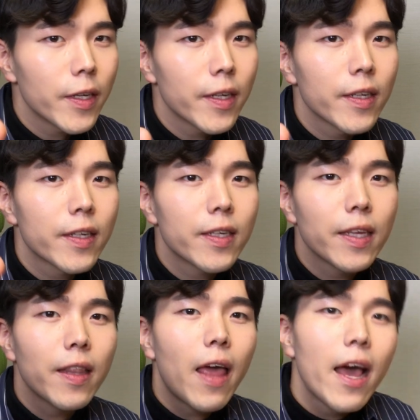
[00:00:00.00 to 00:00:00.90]
this
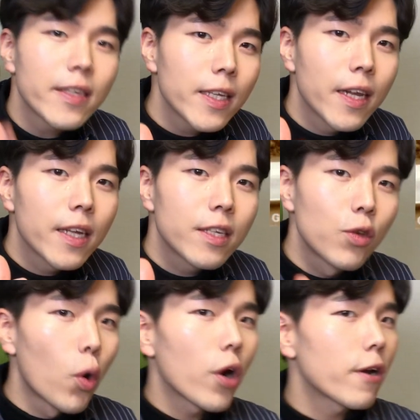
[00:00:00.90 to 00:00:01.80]
in SNS,
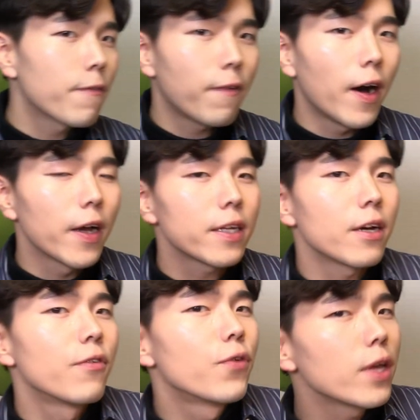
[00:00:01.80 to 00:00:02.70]
you're gonna find
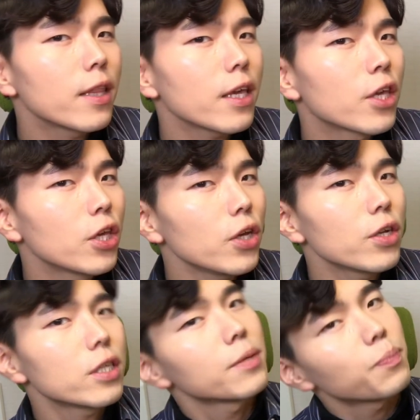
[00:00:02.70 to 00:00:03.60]
a really
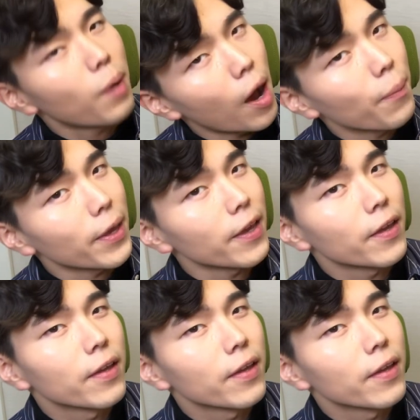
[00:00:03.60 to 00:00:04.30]
cute puppy.